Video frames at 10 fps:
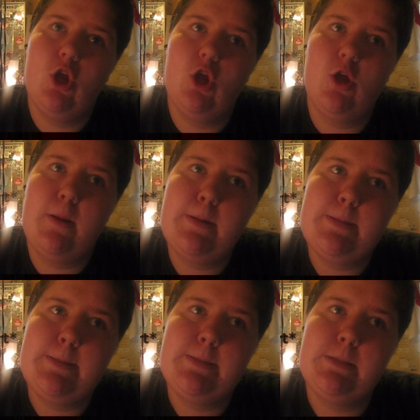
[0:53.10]

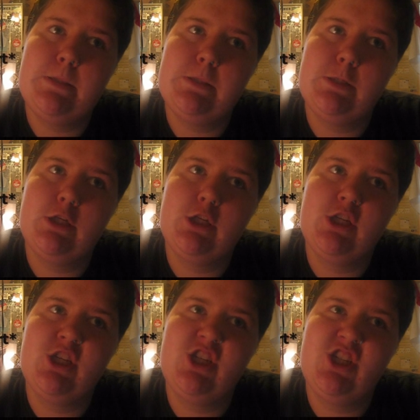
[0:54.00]

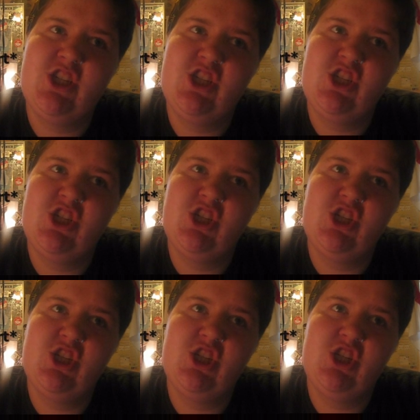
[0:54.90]

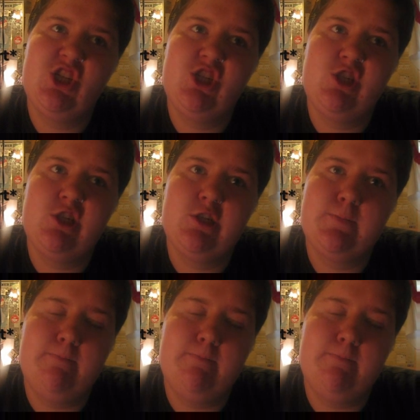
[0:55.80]
Nothing is said.